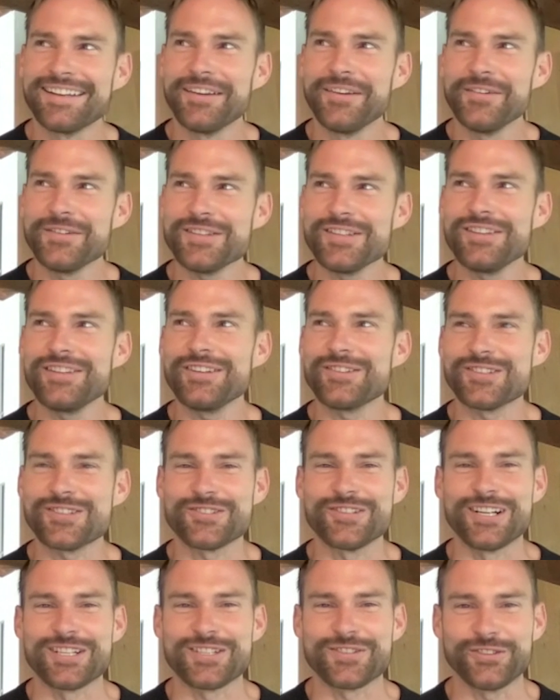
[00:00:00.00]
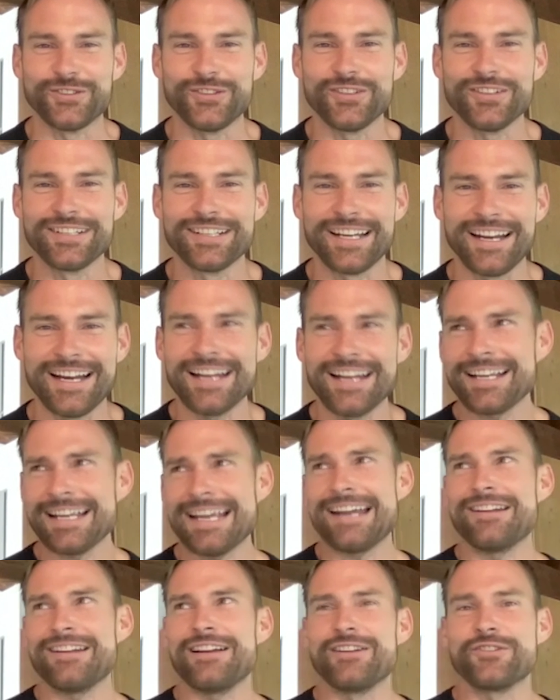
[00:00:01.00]
it was a little stressful, and I
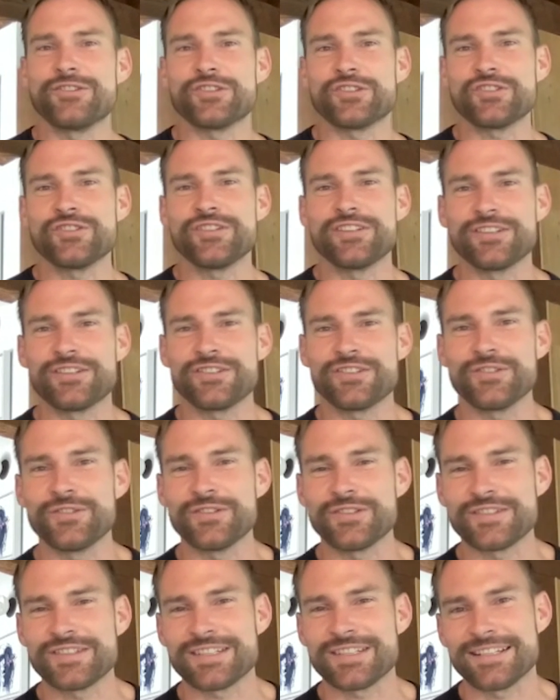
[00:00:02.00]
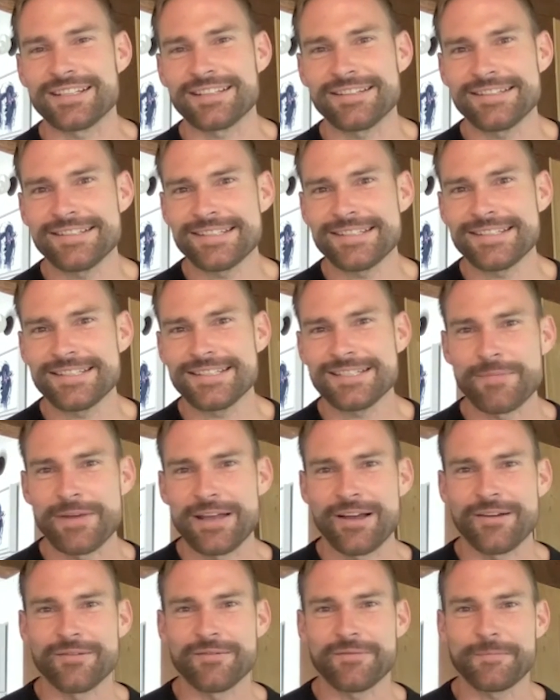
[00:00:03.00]
kind of understood it too. It's like, this is
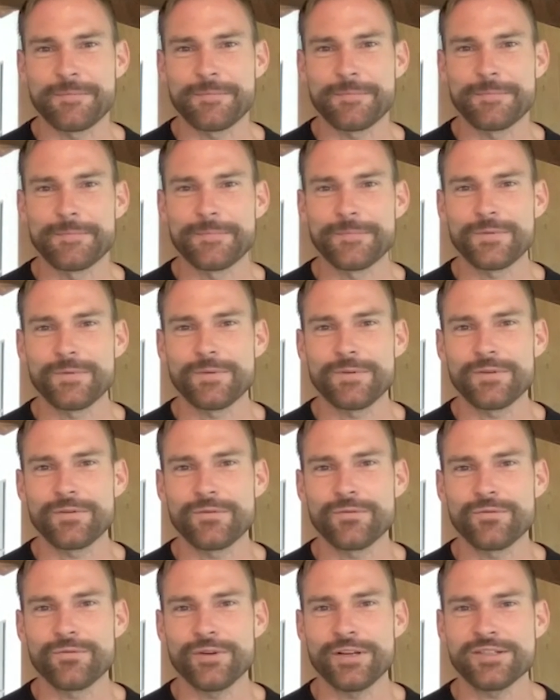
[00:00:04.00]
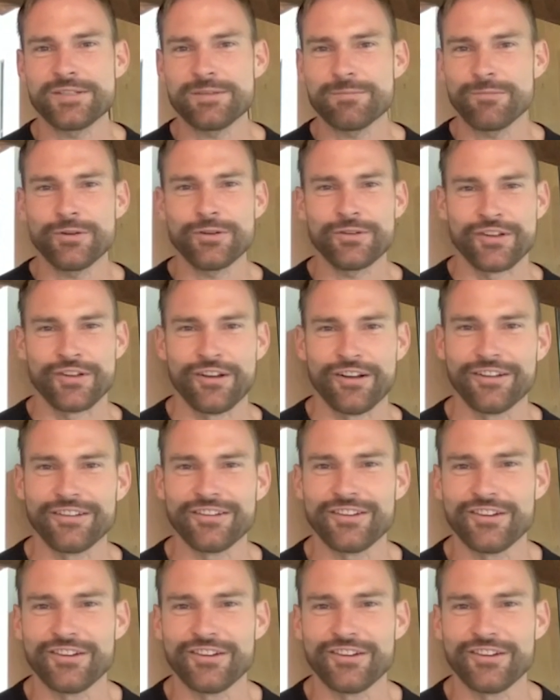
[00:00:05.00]
about Riggs and Murtaugh,